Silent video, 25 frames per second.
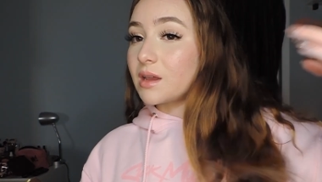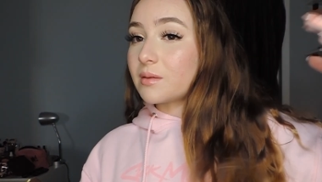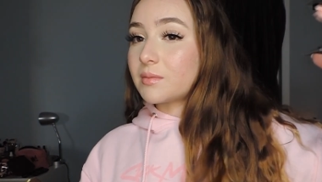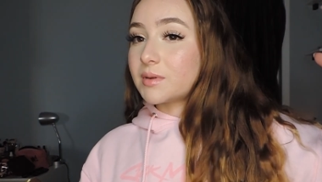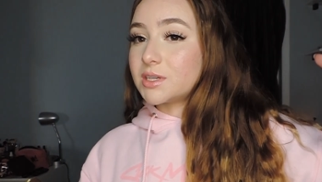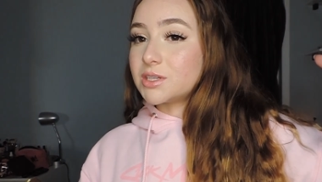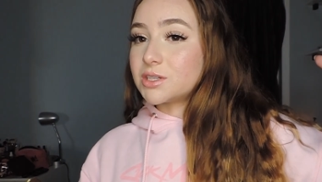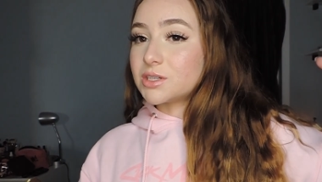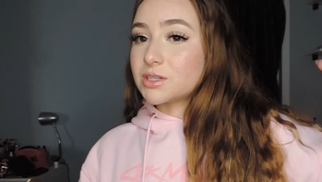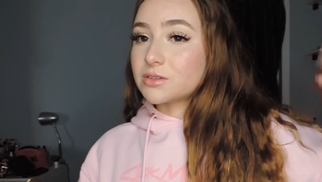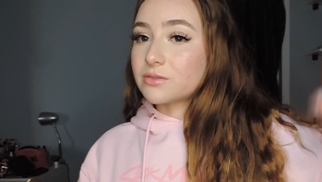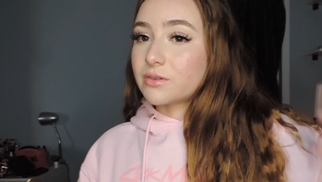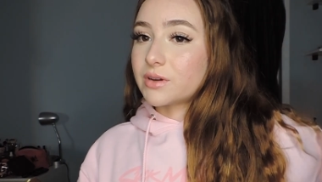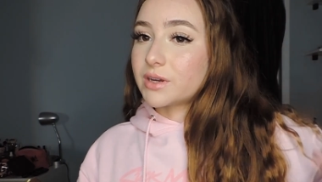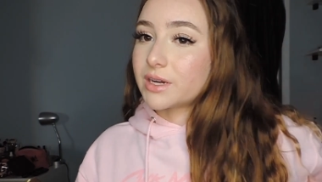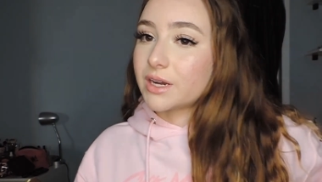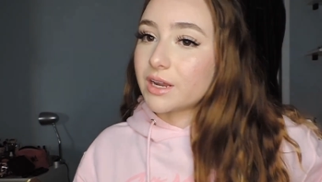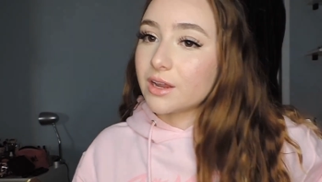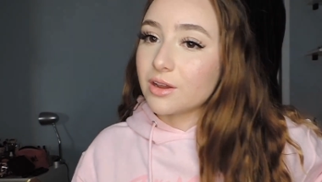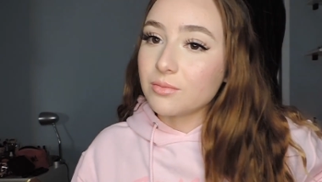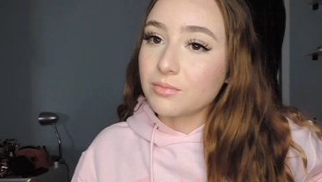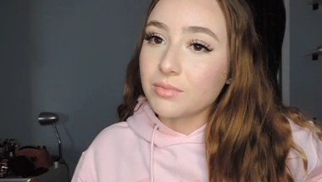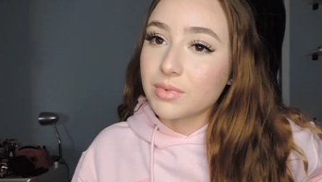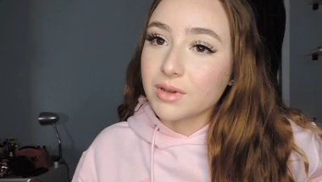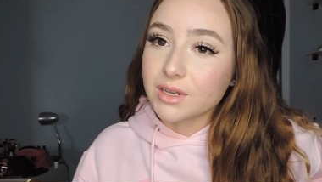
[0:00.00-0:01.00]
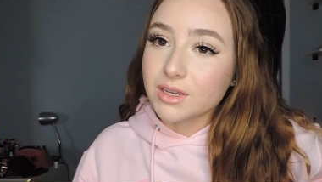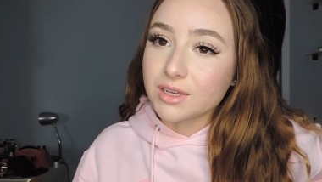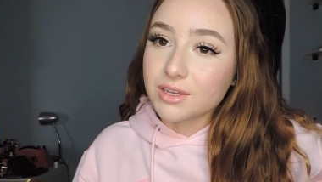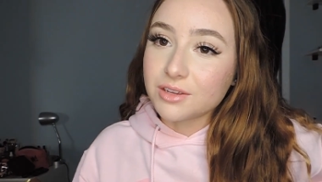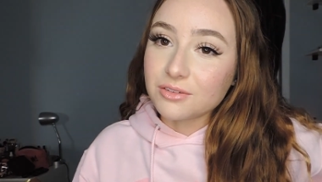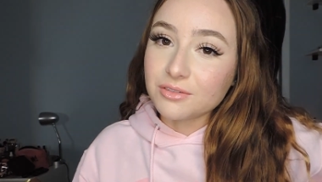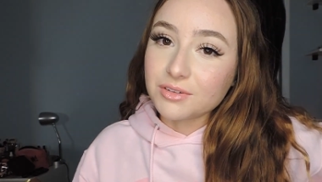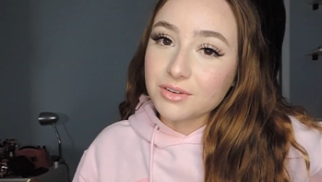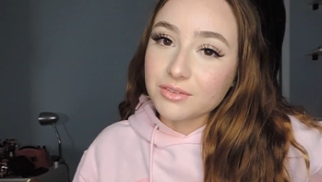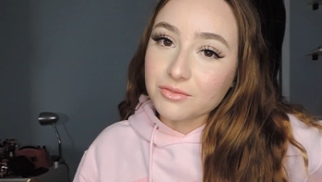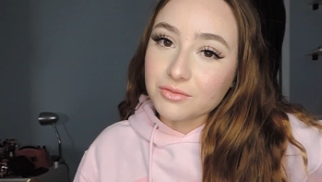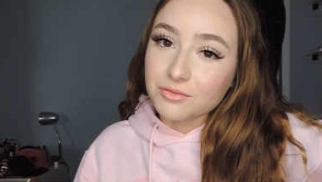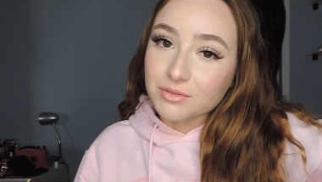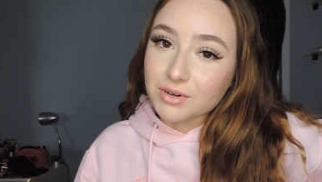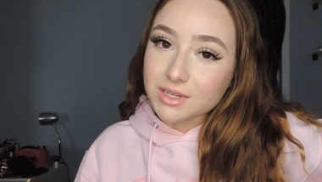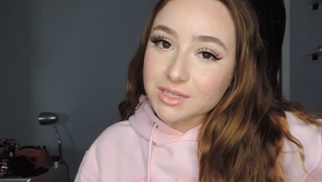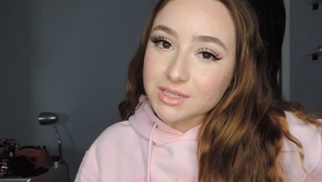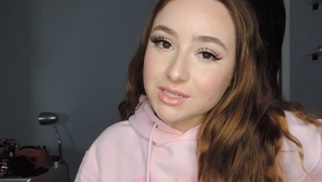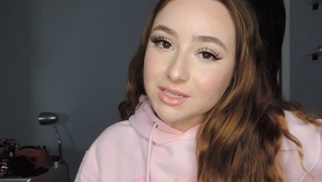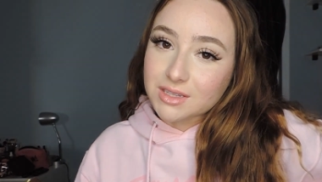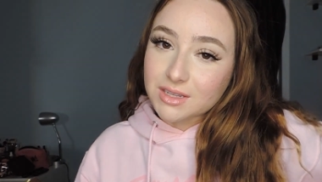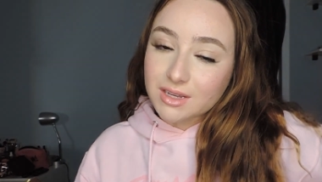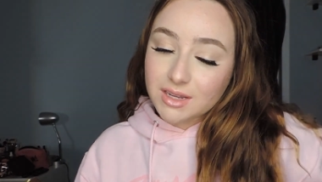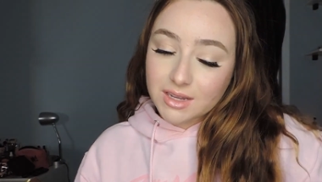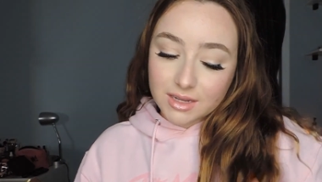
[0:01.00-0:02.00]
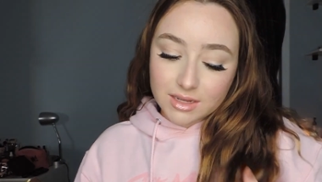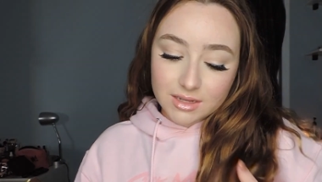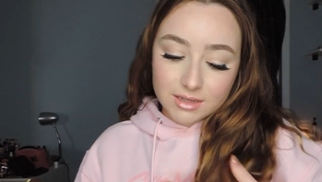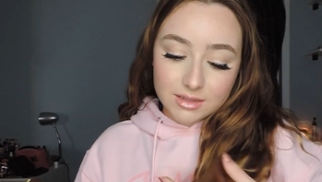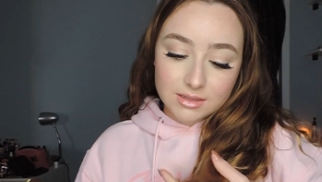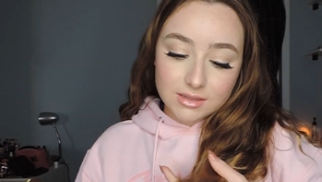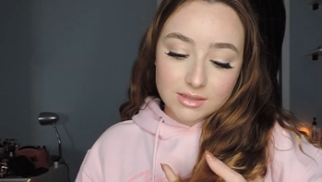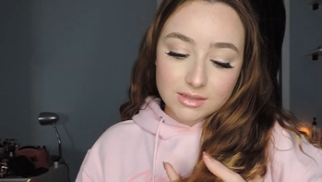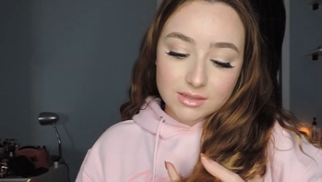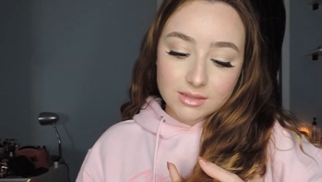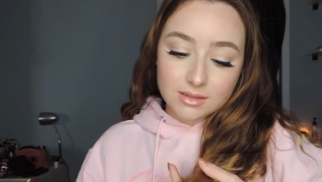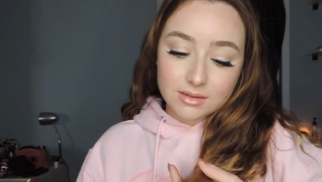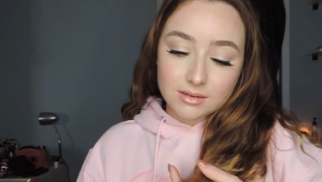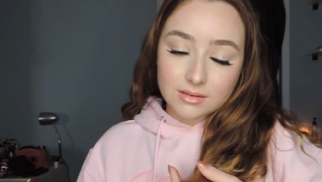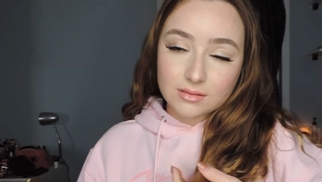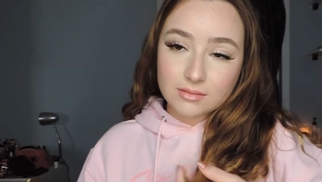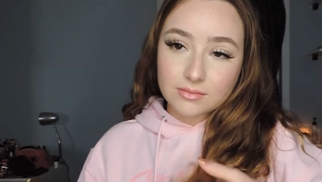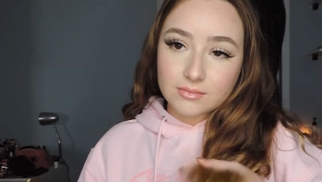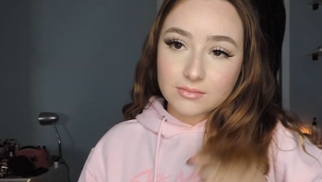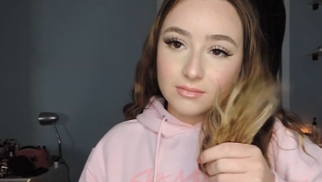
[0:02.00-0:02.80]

I mean just right now, but you don't even want to see the ends.